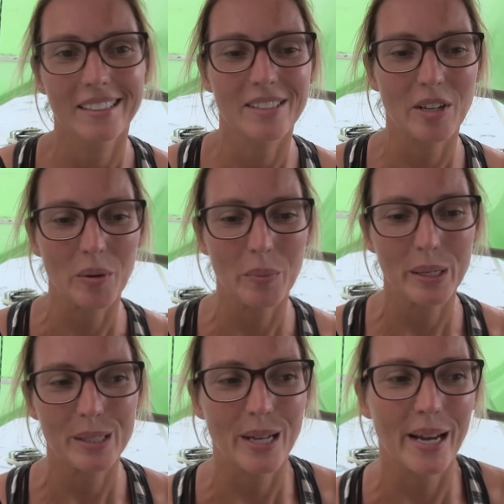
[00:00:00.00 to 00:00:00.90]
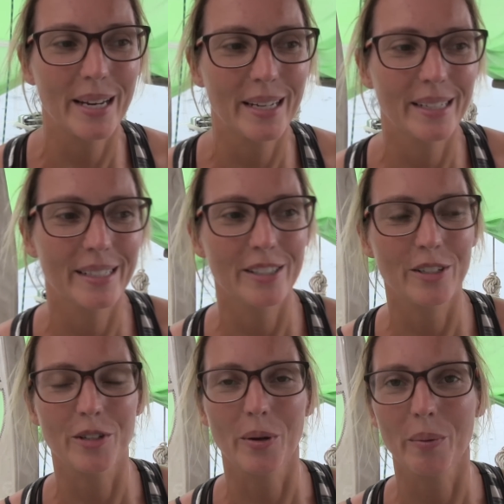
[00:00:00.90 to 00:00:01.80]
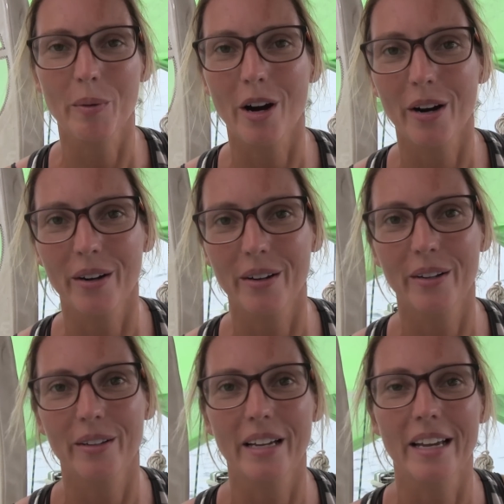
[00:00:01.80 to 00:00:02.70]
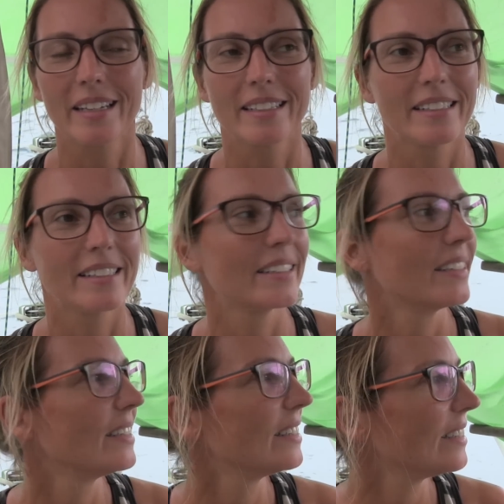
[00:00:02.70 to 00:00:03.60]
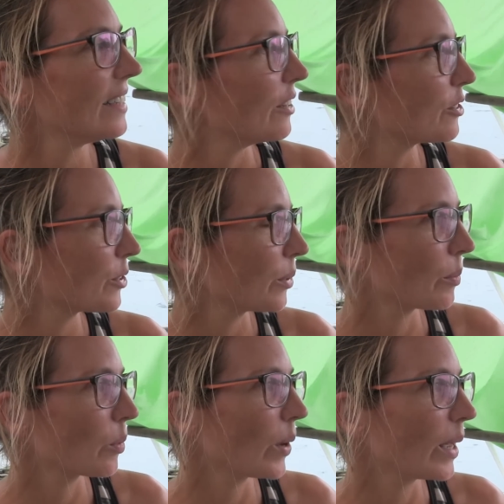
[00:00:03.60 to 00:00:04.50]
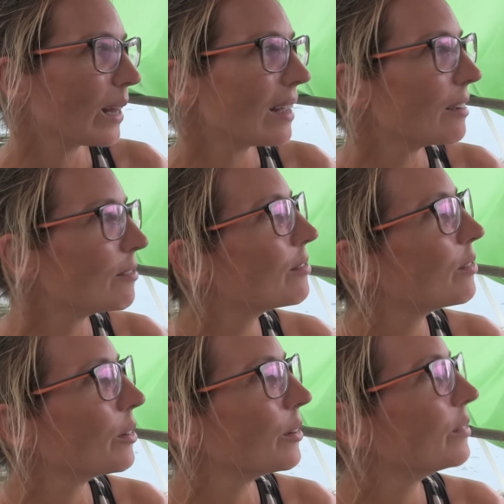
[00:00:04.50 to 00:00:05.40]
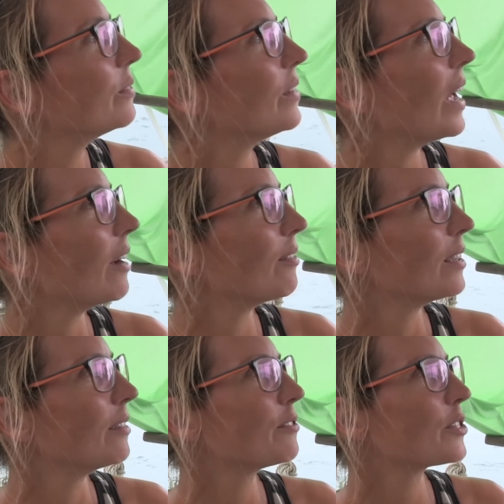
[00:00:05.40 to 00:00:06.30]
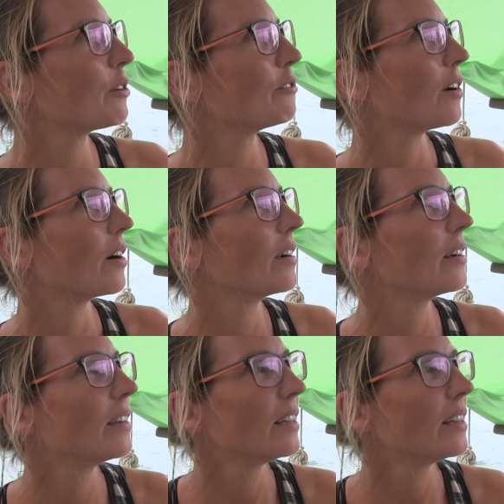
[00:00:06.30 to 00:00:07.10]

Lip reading: it's gonna be exciting to show them Karl and show them the way I live or have lived so far.